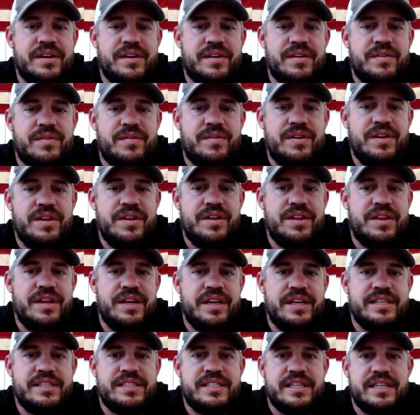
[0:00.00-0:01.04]
one of the
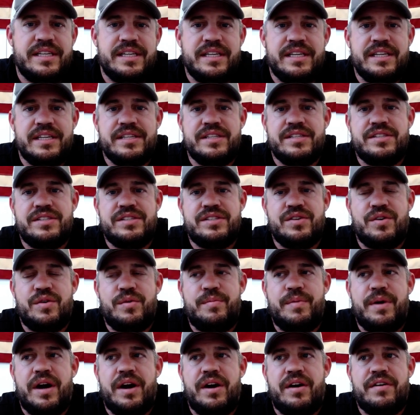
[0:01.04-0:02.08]
things that is so
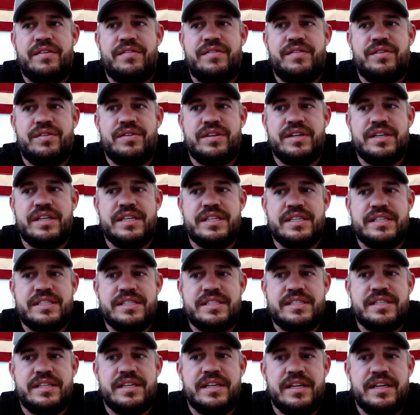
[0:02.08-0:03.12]
powerful is,